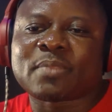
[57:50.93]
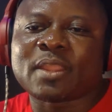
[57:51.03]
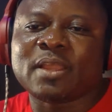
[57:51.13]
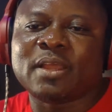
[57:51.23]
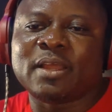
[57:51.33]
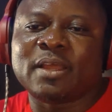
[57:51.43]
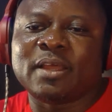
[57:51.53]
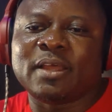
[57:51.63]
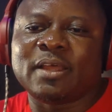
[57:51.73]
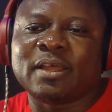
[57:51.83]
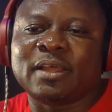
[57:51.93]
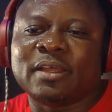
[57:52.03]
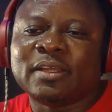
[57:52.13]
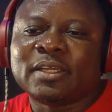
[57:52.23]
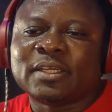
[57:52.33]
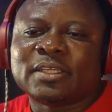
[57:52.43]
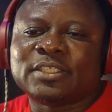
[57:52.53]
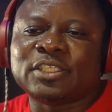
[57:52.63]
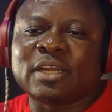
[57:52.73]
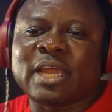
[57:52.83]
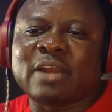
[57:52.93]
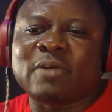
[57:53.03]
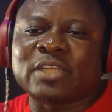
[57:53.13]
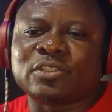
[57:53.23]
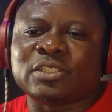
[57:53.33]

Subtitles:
The Olarawaju,